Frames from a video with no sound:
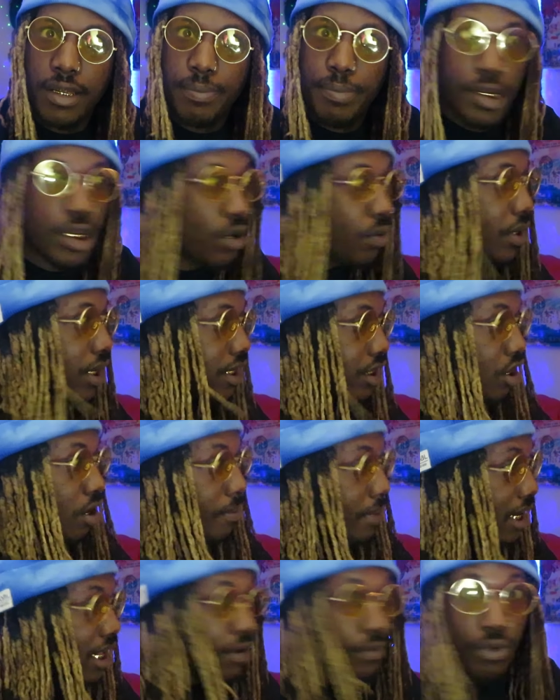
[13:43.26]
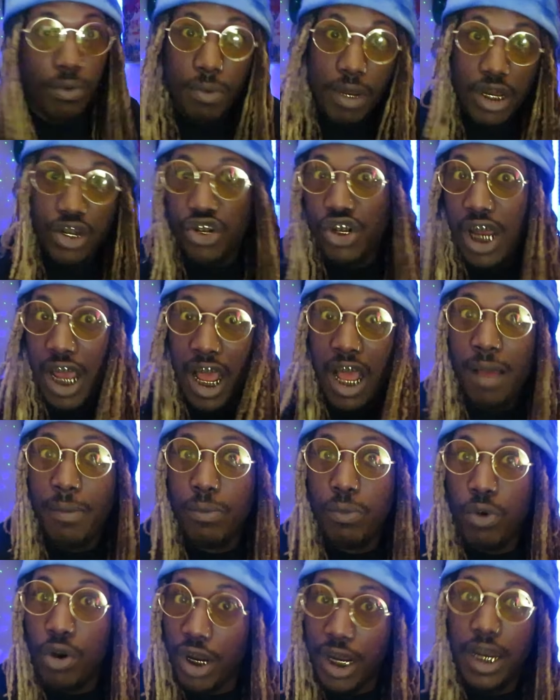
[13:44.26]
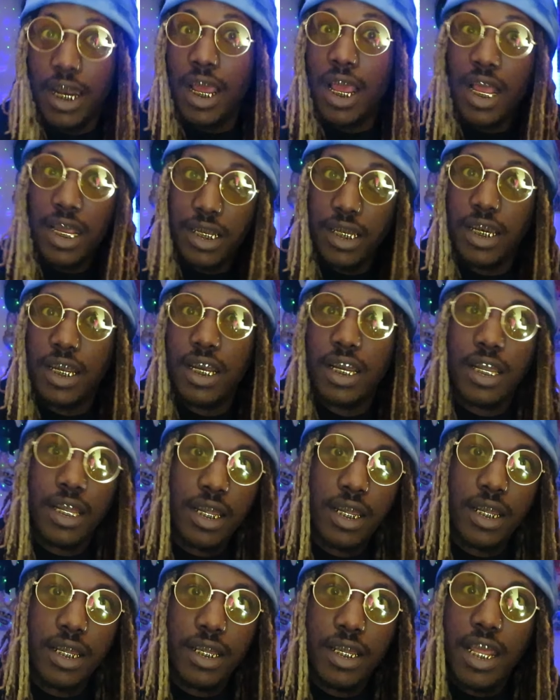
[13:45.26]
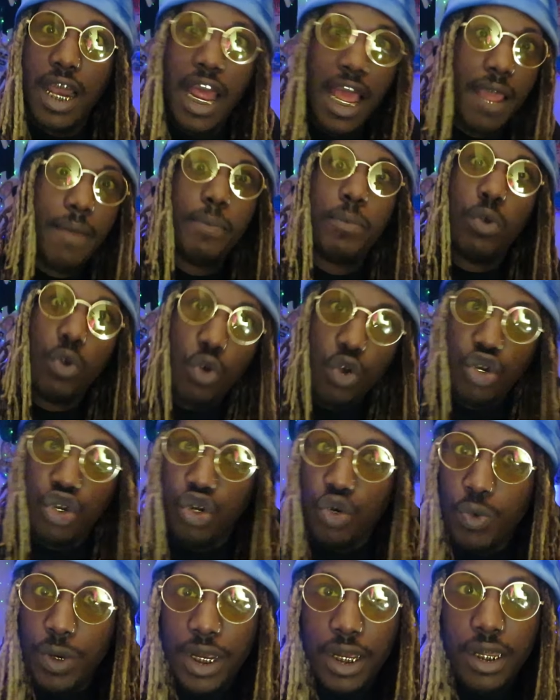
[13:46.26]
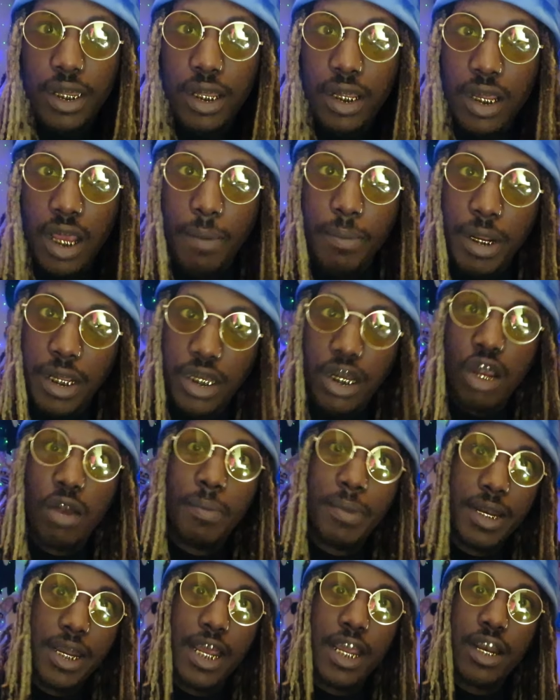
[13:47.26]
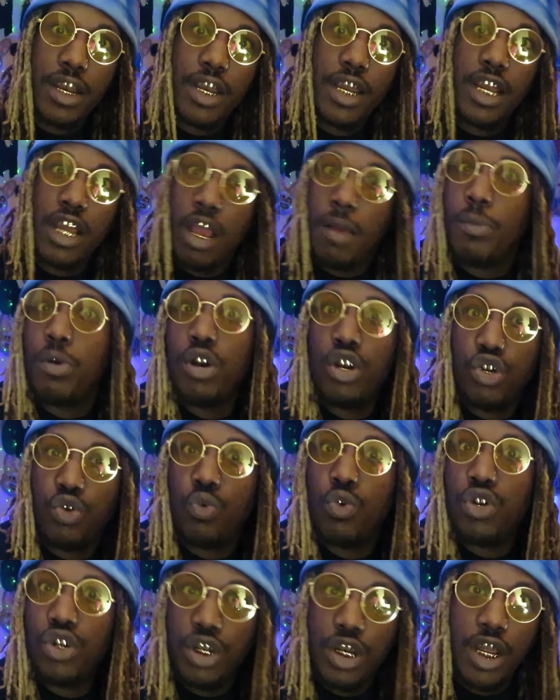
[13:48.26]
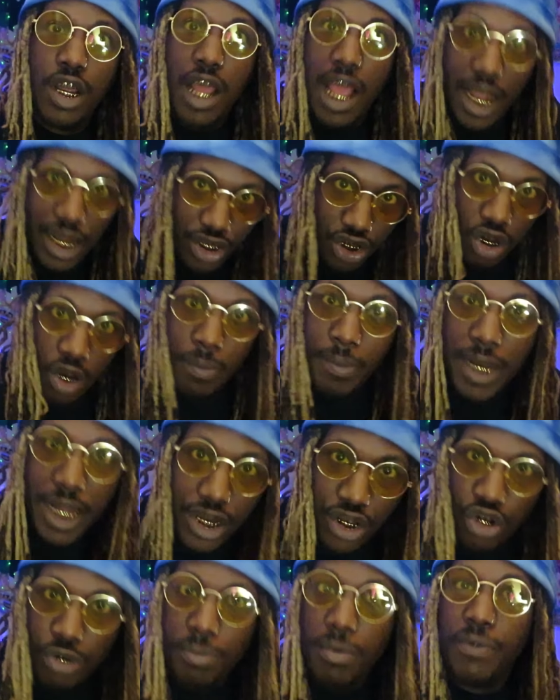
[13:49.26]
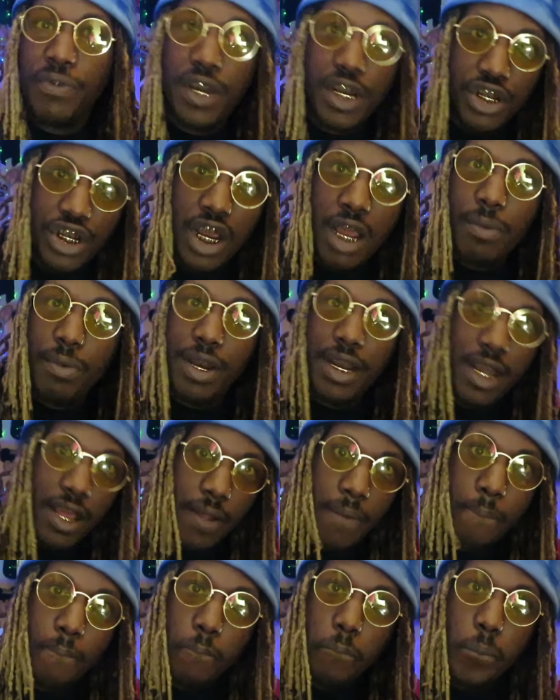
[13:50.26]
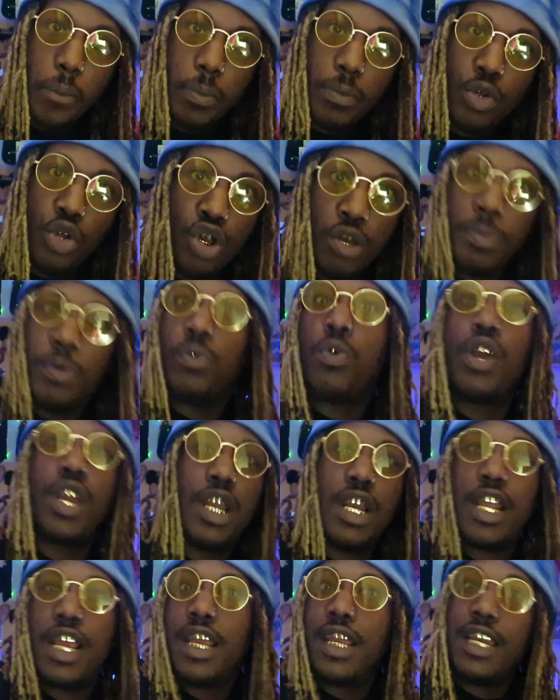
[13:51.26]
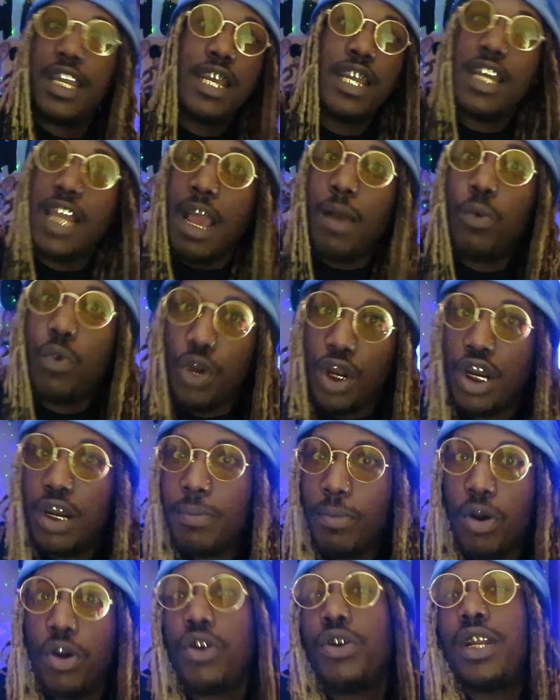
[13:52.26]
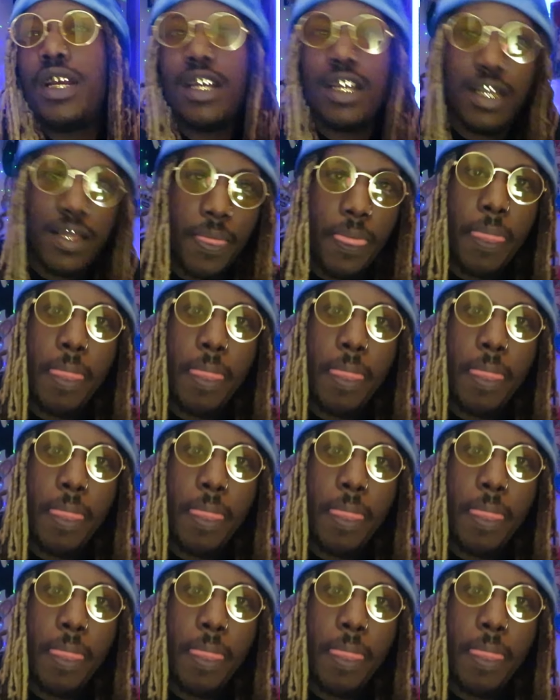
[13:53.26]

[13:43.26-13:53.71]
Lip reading: But don't get terminated from this job. Working ass nigga. That I employed you with, I'm the Terminator, nigga. I'm Arnold Schwarzenegger. I could terminate your motherfucking job right now. You could be working today and then not working tomorrow, nigga.